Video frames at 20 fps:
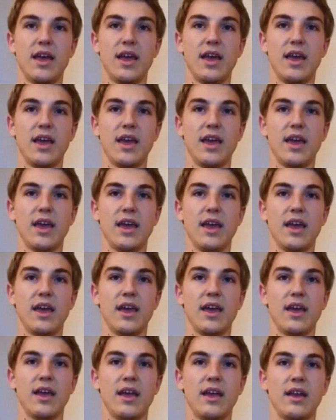
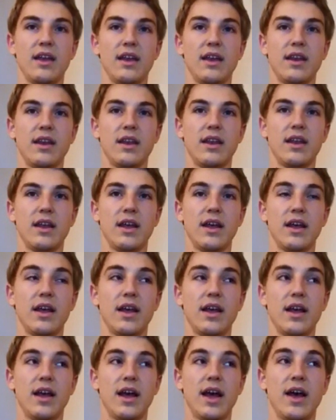And
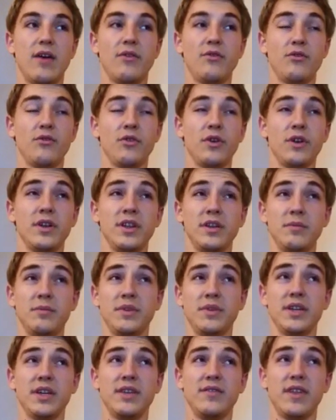I really
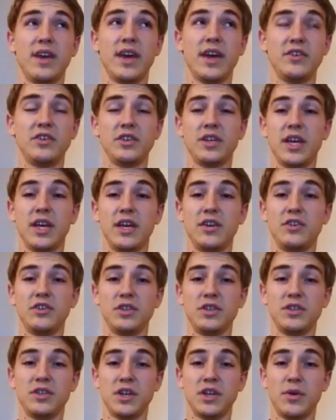believe that education
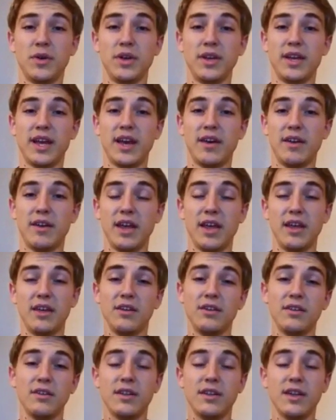is going
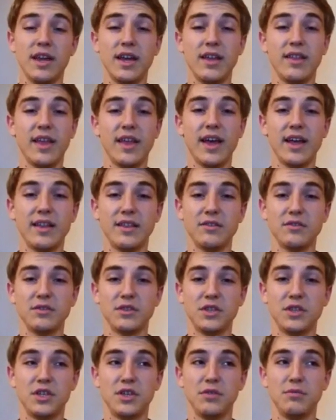downhill and that there's
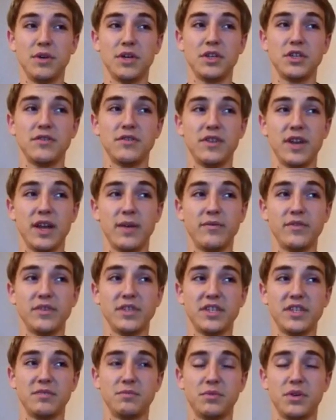too much of an
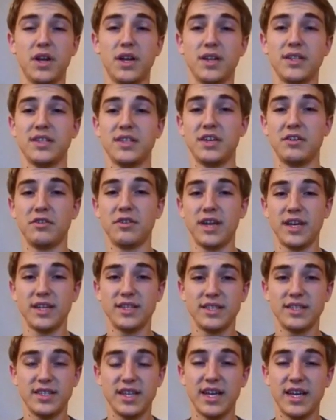emphasis put on
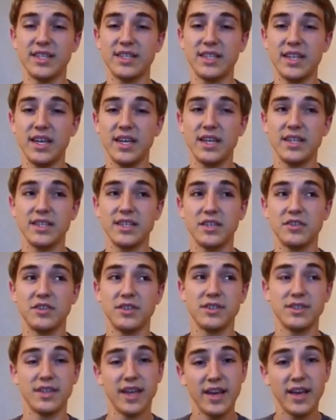standardized testing, such
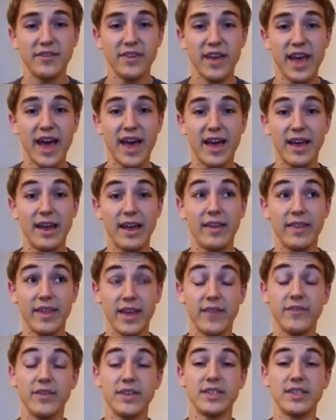as the FCAT and the
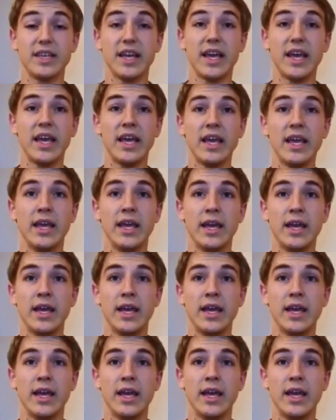FSA.